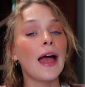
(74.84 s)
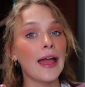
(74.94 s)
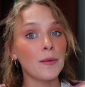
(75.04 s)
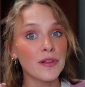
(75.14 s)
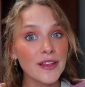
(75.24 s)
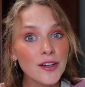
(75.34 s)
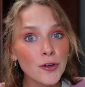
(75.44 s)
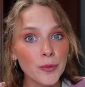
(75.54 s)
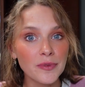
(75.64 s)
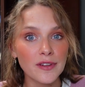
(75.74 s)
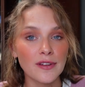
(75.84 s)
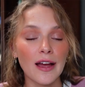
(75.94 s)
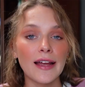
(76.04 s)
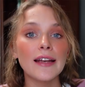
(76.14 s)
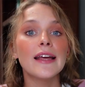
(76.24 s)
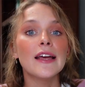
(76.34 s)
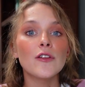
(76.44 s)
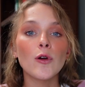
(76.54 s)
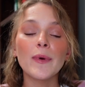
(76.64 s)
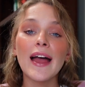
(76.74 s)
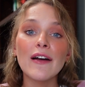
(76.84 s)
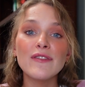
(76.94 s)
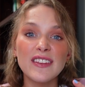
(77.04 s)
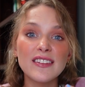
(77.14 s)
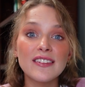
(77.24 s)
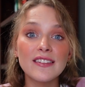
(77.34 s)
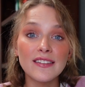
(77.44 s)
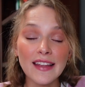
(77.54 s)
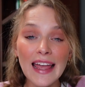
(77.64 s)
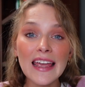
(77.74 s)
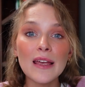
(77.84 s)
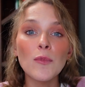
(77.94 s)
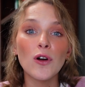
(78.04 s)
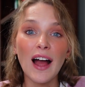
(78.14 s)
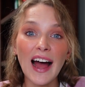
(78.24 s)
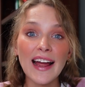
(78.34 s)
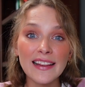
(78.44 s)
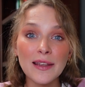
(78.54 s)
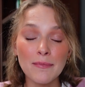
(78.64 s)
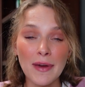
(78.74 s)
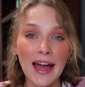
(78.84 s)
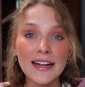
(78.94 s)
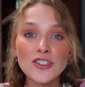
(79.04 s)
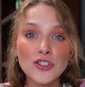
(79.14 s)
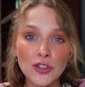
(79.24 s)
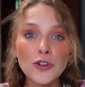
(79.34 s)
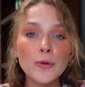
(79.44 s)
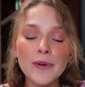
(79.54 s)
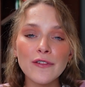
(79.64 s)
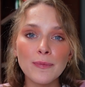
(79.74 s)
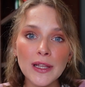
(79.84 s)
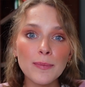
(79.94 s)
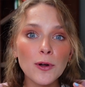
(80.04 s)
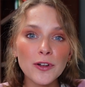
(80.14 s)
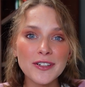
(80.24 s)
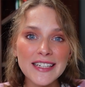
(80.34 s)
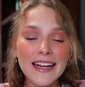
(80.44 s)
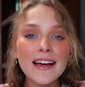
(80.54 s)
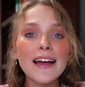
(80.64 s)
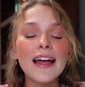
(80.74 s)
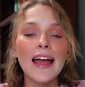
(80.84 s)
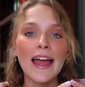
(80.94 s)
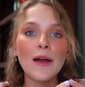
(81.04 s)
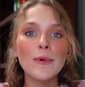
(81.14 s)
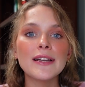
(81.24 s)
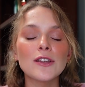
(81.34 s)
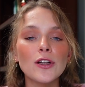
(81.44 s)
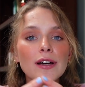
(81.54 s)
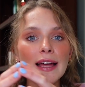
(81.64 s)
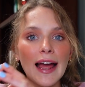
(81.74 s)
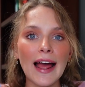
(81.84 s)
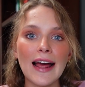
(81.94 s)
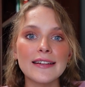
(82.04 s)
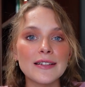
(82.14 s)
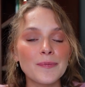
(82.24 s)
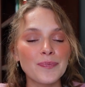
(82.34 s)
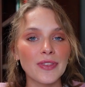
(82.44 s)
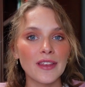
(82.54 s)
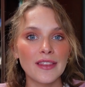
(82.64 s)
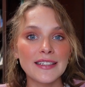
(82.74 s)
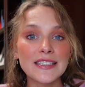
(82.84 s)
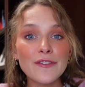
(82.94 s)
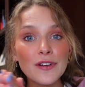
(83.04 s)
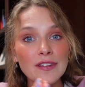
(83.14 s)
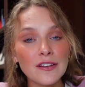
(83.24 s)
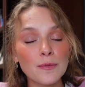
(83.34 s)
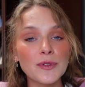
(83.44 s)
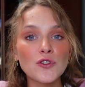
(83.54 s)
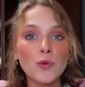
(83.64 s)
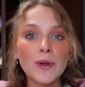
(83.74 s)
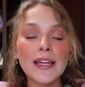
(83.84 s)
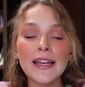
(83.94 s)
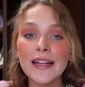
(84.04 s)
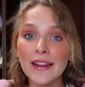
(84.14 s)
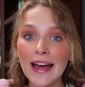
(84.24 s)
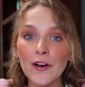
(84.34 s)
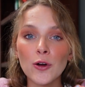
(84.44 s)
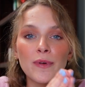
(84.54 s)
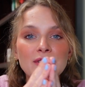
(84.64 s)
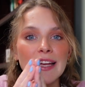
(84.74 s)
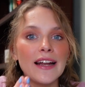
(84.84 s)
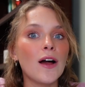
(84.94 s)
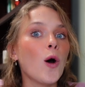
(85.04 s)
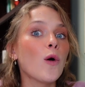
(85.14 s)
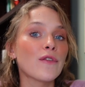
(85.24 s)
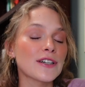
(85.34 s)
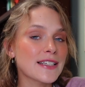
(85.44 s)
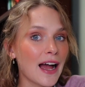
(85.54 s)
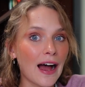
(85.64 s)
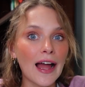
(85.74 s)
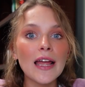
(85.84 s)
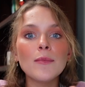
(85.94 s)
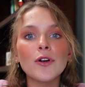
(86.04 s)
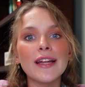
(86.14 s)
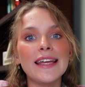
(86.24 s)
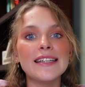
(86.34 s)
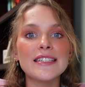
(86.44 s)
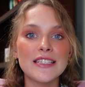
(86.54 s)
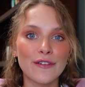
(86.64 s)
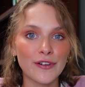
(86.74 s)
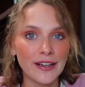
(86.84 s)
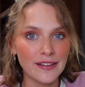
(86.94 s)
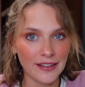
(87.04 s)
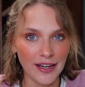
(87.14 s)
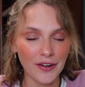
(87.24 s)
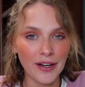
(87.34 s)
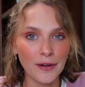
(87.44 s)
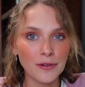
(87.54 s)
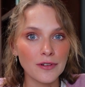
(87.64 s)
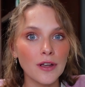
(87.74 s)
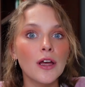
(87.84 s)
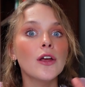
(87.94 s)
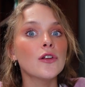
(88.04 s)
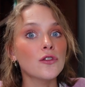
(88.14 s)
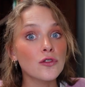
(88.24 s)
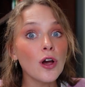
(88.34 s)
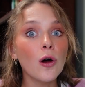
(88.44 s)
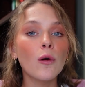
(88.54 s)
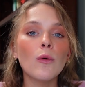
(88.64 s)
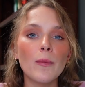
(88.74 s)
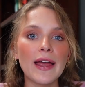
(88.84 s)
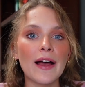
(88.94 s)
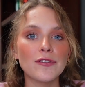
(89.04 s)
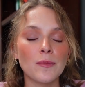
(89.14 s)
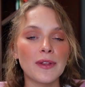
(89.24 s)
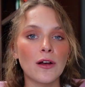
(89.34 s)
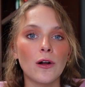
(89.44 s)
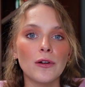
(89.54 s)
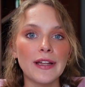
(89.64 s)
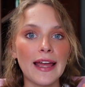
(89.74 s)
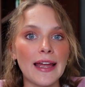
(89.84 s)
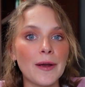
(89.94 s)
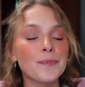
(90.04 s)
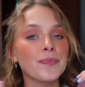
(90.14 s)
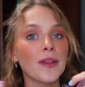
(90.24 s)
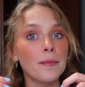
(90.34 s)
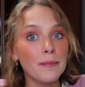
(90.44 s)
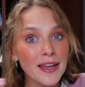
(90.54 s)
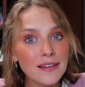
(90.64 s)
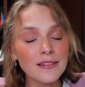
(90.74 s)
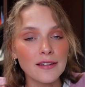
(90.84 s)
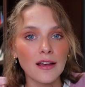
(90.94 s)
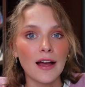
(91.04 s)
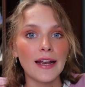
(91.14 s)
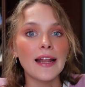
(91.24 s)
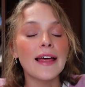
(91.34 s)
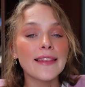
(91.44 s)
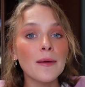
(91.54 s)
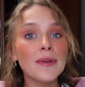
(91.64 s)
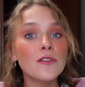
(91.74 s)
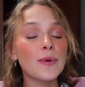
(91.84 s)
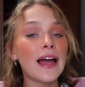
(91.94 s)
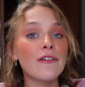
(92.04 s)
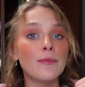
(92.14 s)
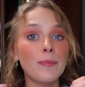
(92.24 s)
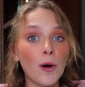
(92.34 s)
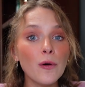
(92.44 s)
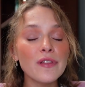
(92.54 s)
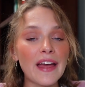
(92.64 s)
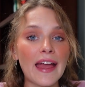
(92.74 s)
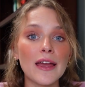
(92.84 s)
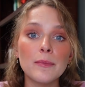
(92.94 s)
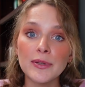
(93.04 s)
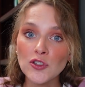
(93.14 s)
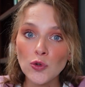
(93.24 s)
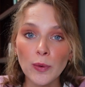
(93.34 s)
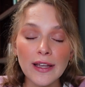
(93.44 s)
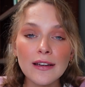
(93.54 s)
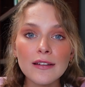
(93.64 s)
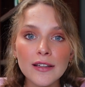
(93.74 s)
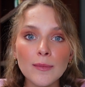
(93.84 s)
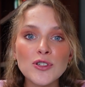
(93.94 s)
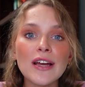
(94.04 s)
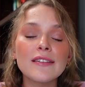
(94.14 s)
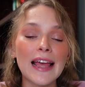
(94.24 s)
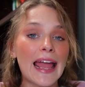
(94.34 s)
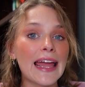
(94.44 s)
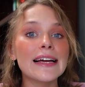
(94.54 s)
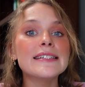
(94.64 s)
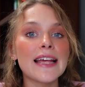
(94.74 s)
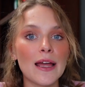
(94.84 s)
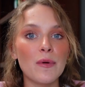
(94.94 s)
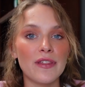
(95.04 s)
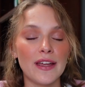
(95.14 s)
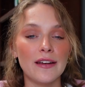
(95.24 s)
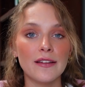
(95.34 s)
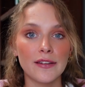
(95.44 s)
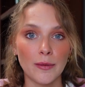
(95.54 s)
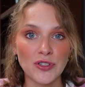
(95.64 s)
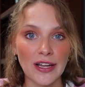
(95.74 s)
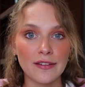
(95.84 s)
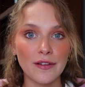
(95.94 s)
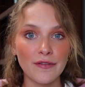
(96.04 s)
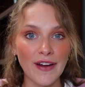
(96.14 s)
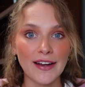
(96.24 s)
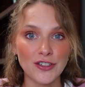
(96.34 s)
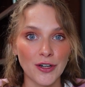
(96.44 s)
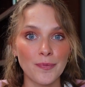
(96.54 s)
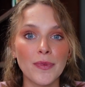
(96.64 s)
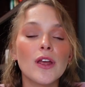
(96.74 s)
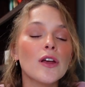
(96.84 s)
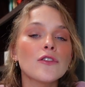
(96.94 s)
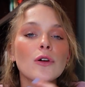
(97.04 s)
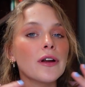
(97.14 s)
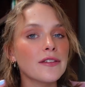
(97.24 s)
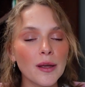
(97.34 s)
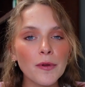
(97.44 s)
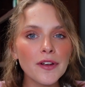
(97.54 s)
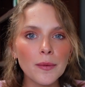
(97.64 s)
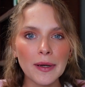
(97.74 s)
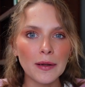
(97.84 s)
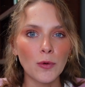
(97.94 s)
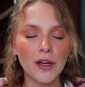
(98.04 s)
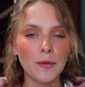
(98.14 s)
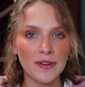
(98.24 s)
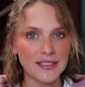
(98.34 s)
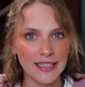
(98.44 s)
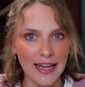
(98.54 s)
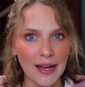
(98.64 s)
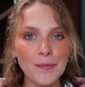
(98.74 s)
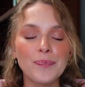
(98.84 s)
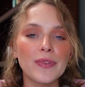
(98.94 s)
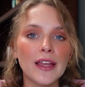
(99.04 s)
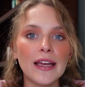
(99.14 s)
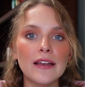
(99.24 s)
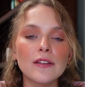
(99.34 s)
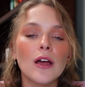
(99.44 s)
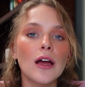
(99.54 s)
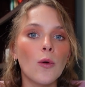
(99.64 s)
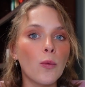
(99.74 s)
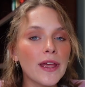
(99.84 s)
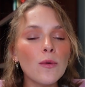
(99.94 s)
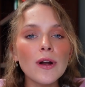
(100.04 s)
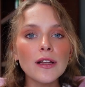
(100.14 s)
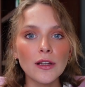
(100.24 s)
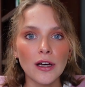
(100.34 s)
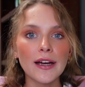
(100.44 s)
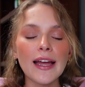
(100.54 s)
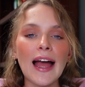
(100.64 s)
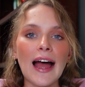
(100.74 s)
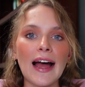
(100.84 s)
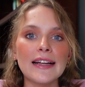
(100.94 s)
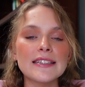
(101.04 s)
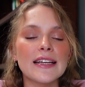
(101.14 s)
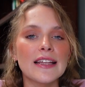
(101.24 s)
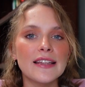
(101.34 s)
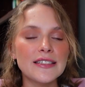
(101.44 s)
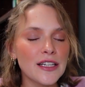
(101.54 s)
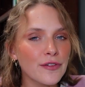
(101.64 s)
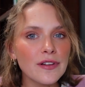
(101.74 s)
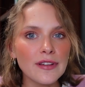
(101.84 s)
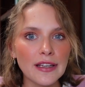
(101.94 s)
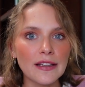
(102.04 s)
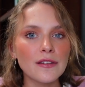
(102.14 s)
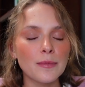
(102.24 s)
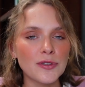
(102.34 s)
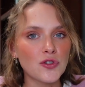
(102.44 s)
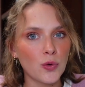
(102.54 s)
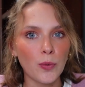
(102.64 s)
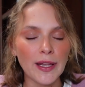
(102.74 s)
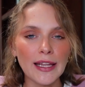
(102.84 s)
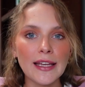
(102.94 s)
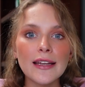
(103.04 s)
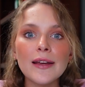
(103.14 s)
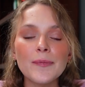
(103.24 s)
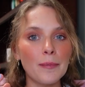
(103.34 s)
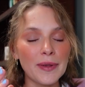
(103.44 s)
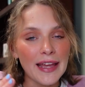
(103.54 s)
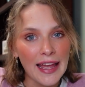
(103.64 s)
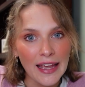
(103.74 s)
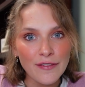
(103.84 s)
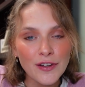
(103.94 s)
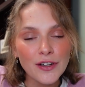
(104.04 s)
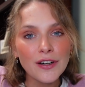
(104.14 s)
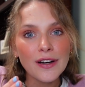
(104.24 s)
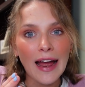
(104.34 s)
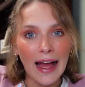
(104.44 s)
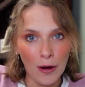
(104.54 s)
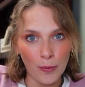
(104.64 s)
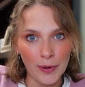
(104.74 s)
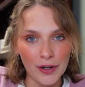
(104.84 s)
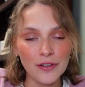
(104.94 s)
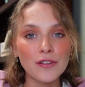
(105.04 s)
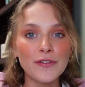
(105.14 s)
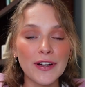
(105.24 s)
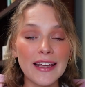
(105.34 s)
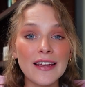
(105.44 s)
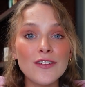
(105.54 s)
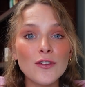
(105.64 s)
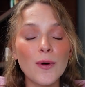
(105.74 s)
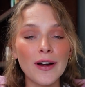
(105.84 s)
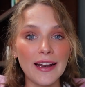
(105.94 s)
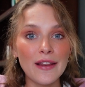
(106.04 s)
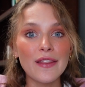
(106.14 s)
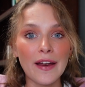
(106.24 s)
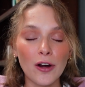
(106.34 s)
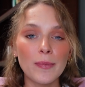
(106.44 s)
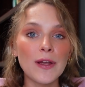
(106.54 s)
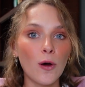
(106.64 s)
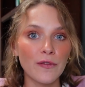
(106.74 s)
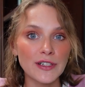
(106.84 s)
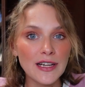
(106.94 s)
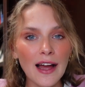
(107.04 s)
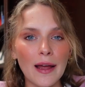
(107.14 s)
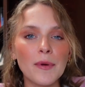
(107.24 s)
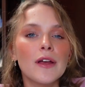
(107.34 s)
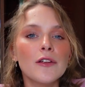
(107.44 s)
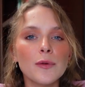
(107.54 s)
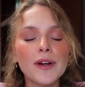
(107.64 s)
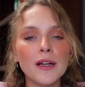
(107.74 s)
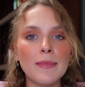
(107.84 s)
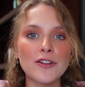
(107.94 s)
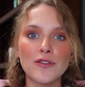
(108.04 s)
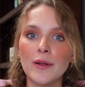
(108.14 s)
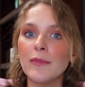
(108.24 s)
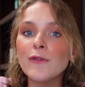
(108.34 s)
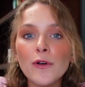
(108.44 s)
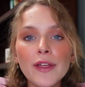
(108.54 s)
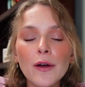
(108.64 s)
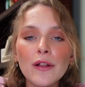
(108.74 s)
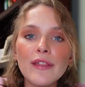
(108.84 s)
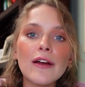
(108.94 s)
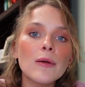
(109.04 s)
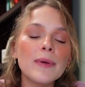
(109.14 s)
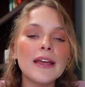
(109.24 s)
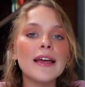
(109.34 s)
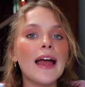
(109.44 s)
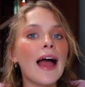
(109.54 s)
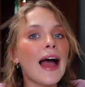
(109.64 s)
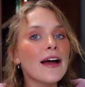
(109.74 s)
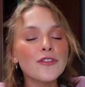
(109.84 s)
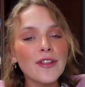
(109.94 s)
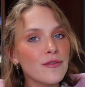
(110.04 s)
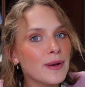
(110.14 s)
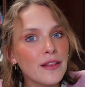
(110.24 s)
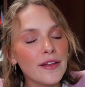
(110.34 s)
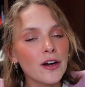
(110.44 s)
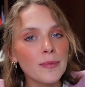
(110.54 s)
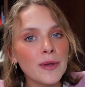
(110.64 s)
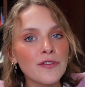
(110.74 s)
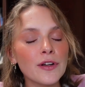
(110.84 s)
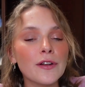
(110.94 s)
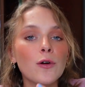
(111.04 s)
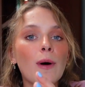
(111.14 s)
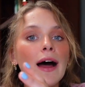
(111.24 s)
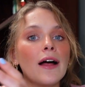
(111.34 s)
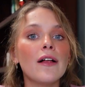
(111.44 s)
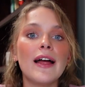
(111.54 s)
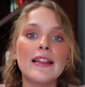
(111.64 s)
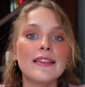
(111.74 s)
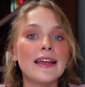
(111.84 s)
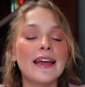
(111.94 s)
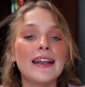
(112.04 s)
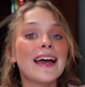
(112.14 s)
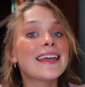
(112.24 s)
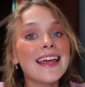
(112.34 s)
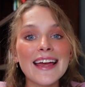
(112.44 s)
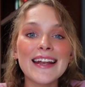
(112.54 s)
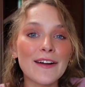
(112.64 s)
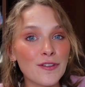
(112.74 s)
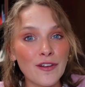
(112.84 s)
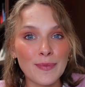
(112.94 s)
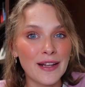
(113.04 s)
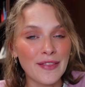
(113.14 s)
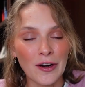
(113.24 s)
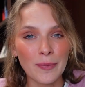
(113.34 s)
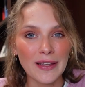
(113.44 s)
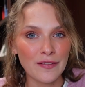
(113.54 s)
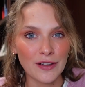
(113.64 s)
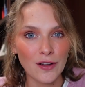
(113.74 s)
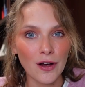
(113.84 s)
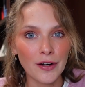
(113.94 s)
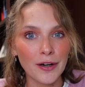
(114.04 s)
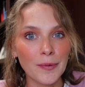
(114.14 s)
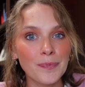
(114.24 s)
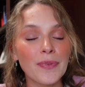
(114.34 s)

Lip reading: A within groups design is where we have the same or highly matched group of people or data, and we look at the differences between that group of data over time or in different scenarios. So when we have something called a mixed design, that means we have both a between subjects and a within subjects factor. So our example that we're going to be working with today is we want to look at the differences between behavior outbursts for kids who are in therapy over time. So we're going to measure them before they go to therapy, after they've been in therapy for a little while, and then again after they've been in therapy even longer.